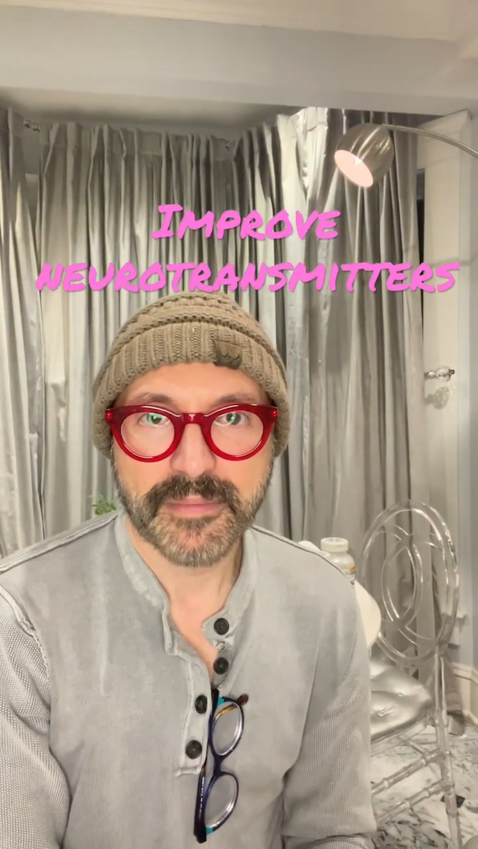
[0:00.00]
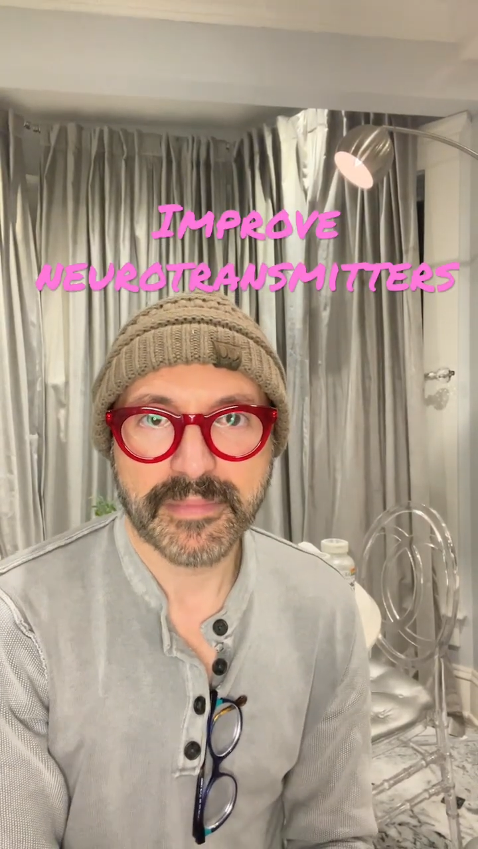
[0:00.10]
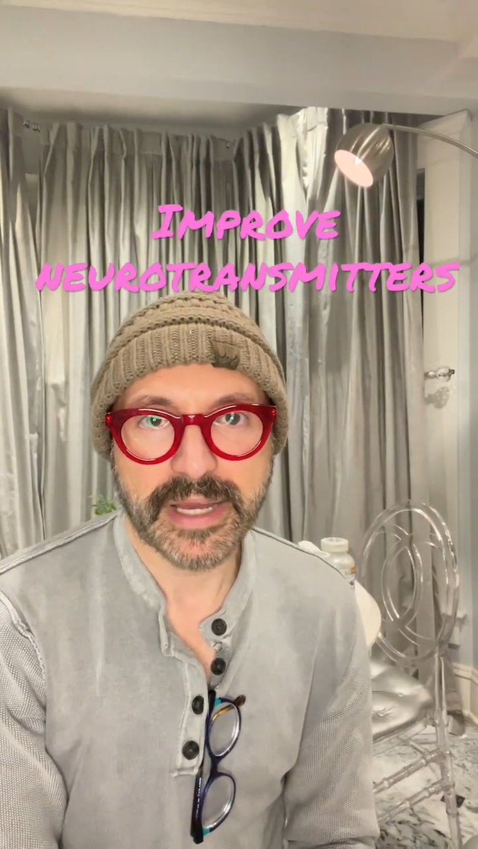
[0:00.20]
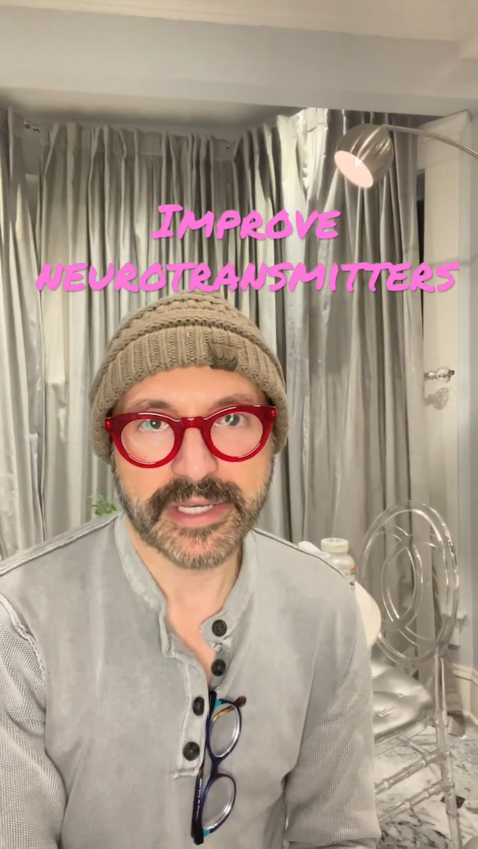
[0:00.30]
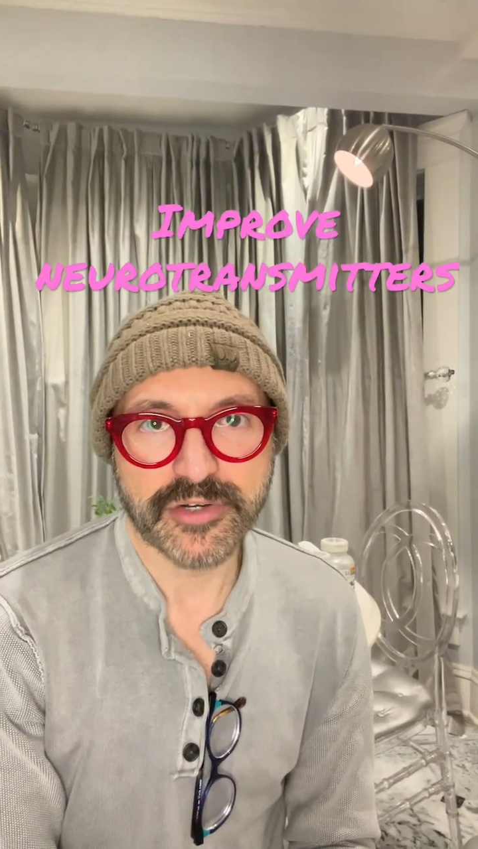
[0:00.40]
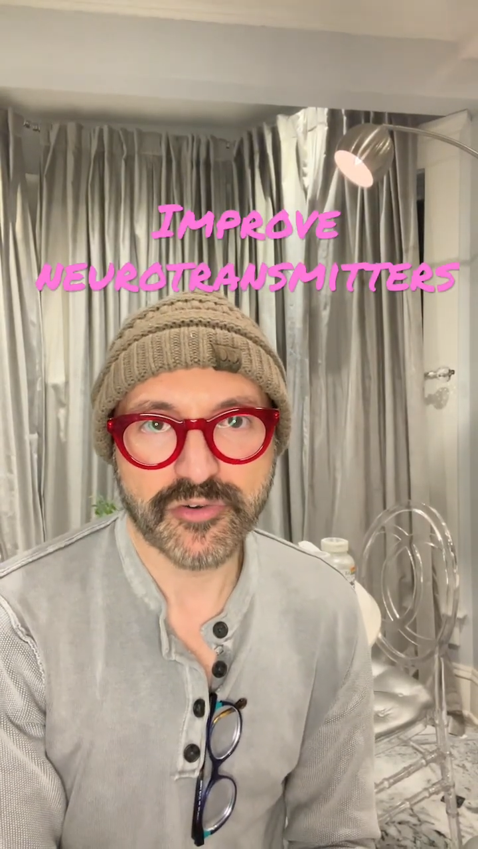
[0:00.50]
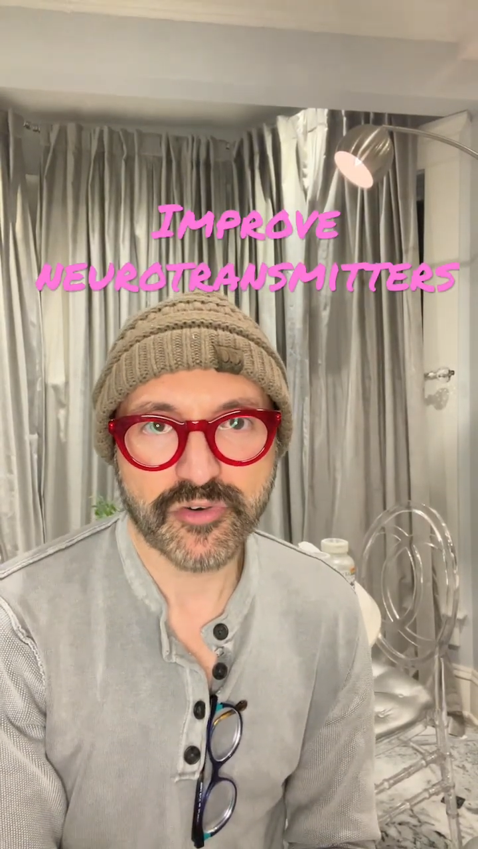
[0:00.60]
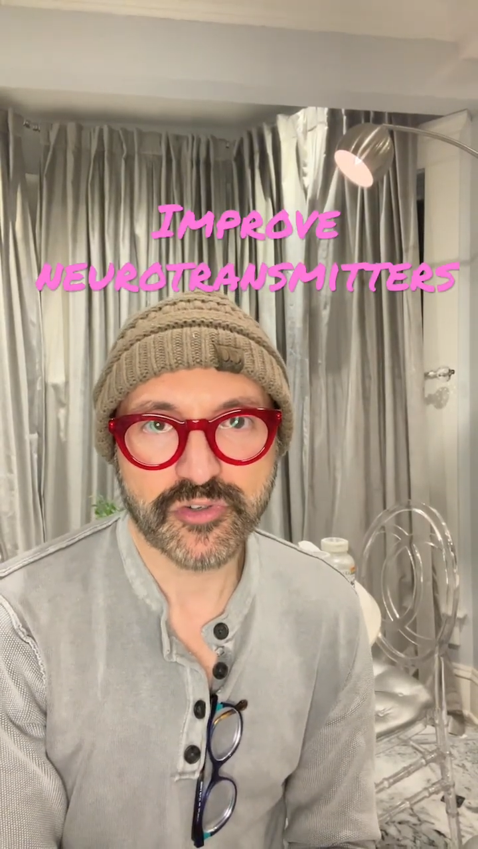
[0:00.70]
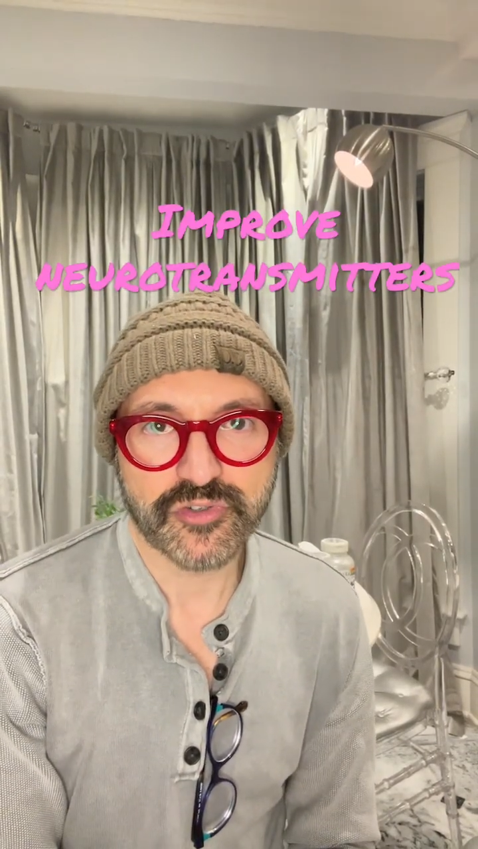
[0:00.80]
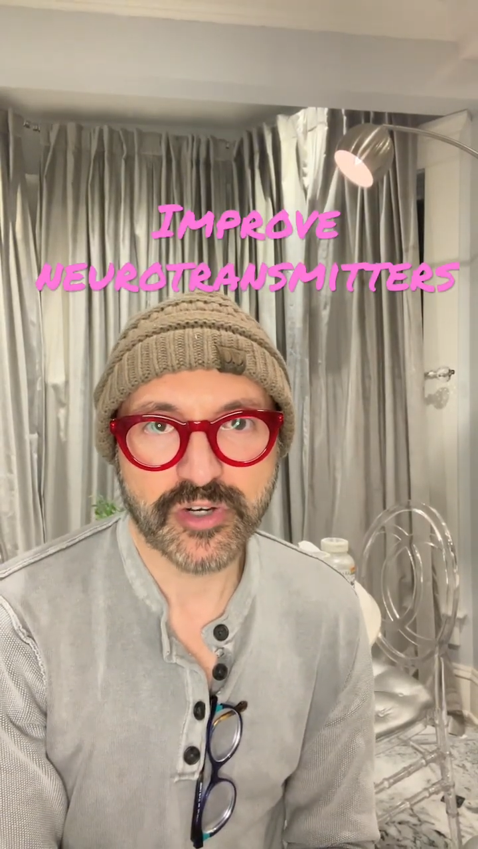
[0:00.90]
by
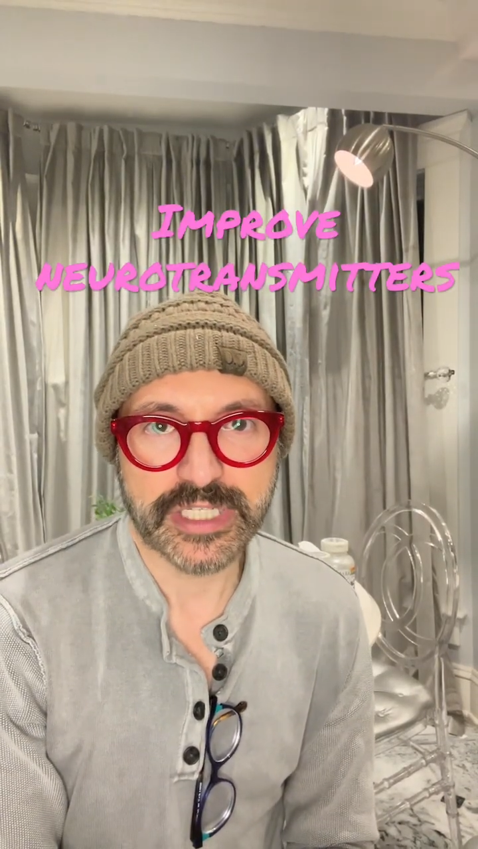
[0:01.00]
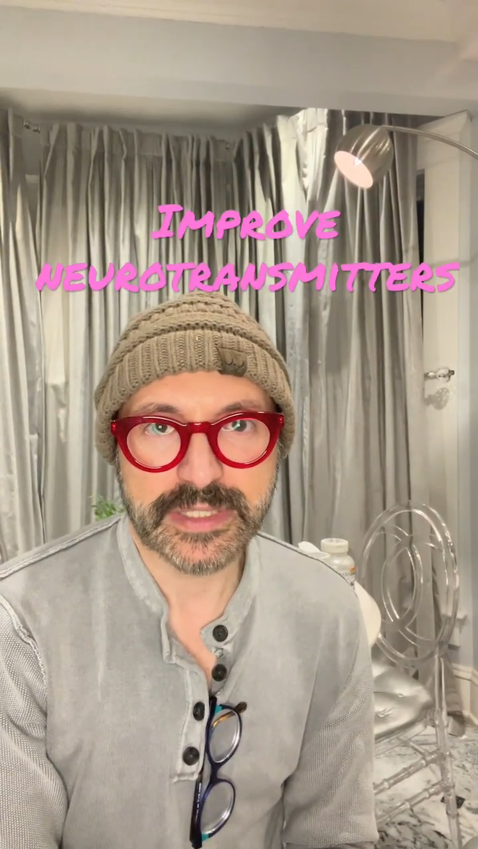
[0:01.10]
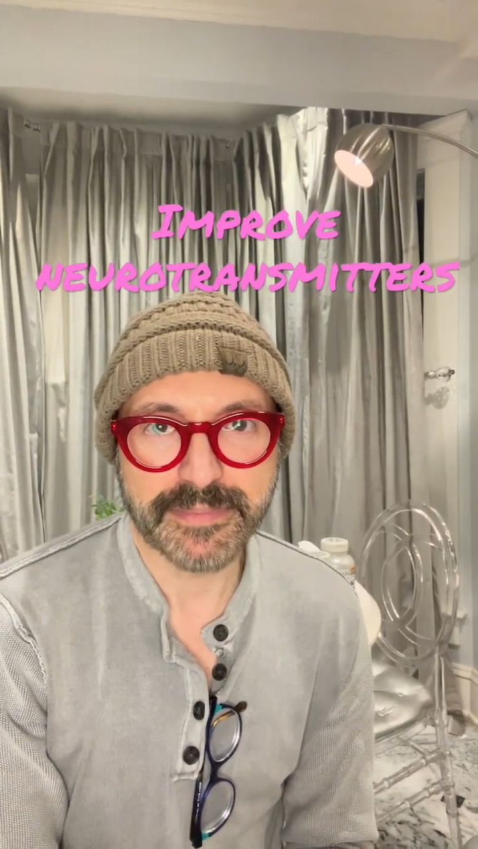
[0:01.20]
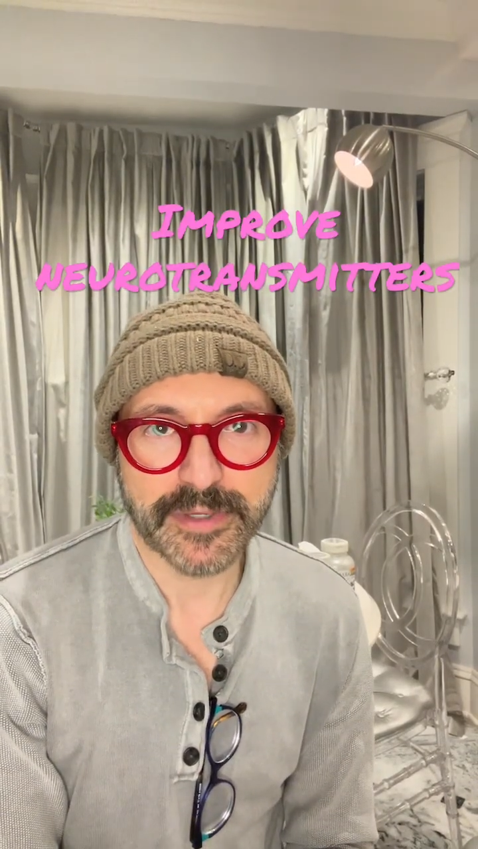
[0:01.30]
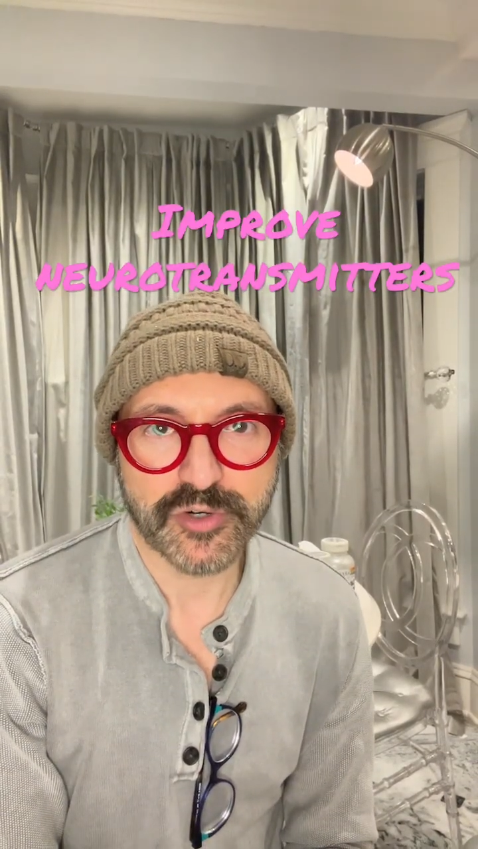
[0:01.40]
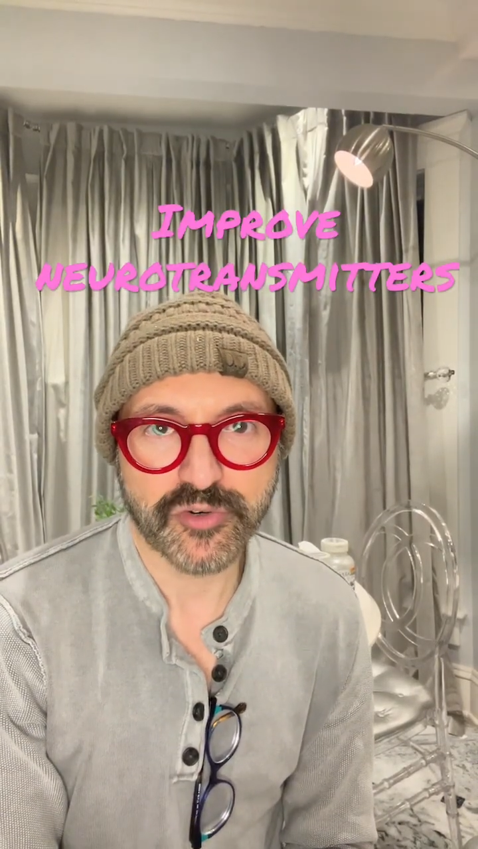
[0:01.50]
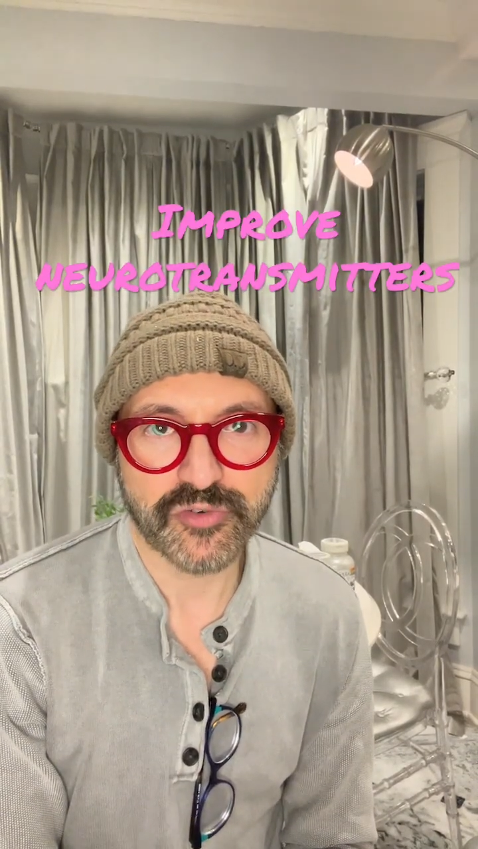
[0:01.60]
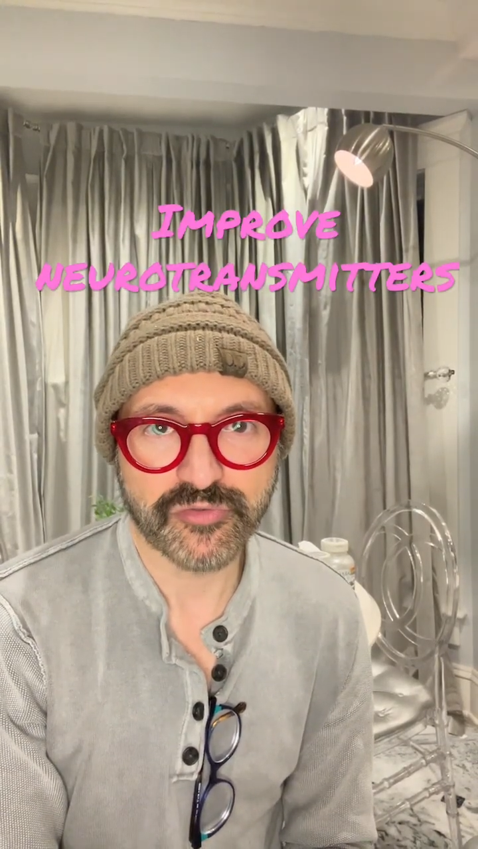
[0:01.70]
neurotransmitter